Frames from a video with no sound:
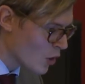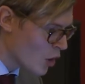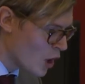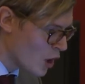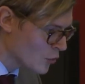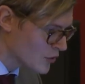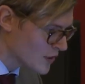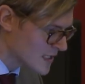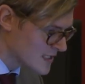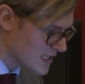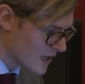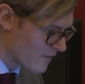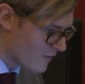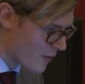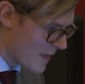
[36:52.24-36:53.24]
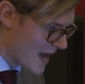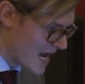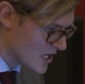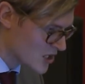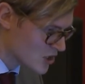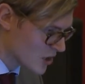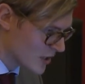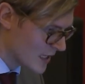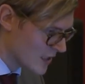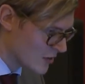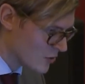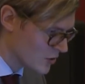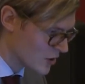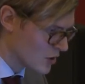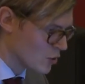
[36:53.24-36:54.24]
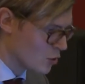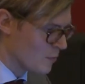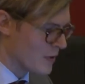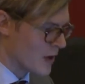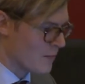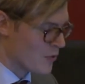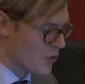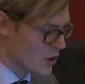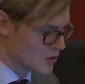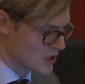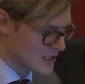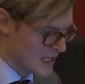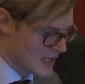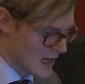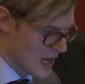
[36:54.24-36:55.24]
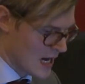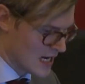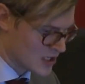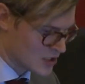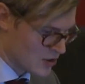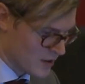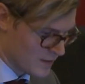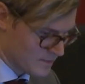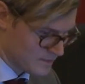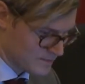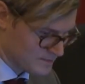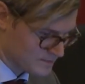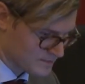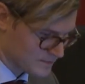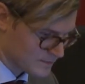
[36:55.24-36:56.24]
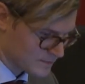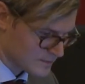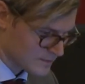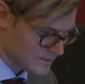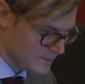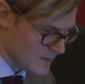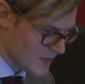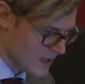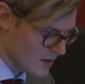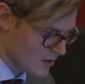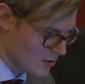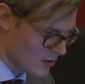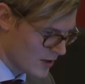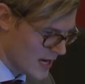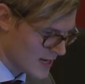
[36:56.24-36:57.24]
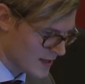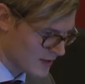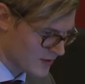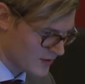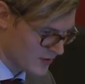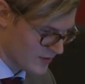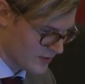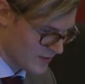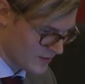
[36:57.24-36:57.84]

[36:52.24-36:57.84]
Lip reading: load this information into the QPR process analyzer. Connect.